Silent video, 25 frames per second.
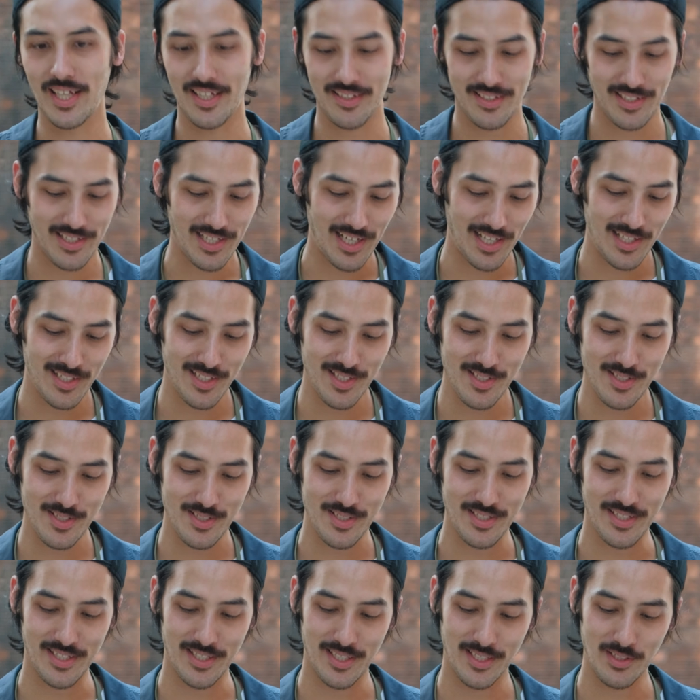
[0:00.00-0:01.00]
at the
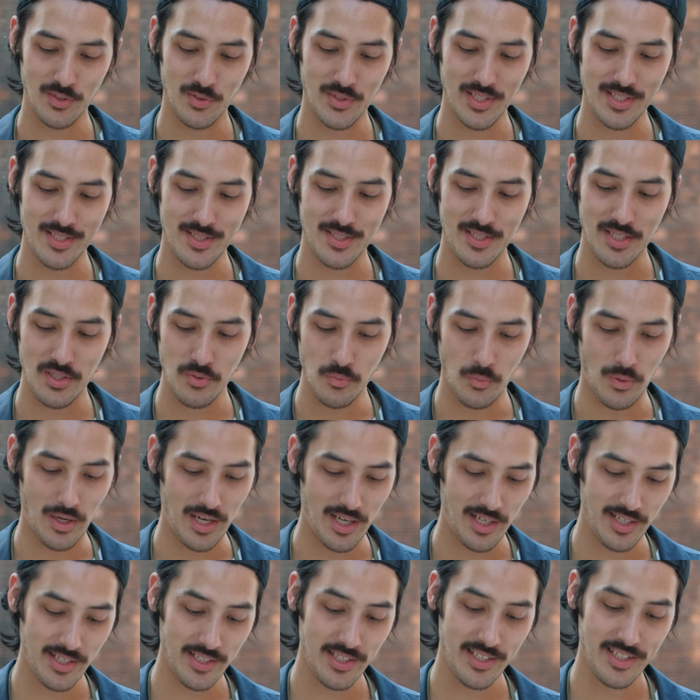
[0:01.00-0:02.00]
colors, you can see
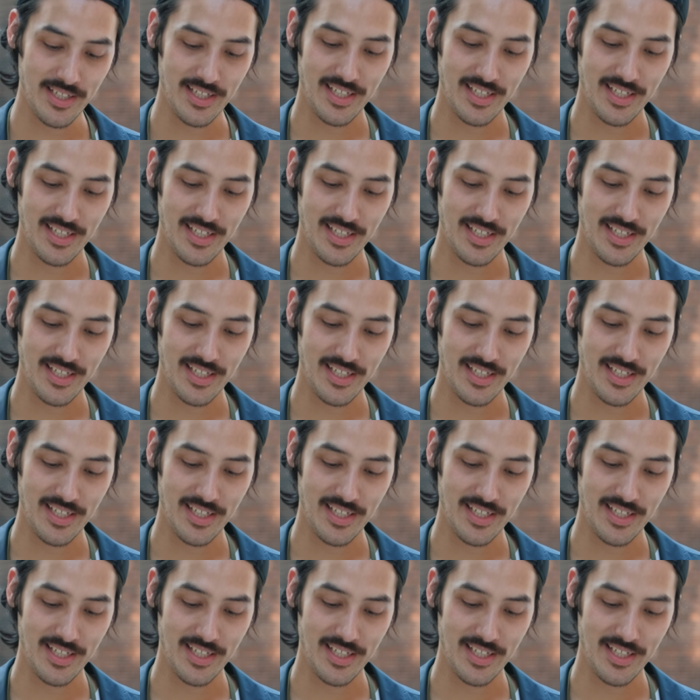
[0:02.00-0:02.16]
why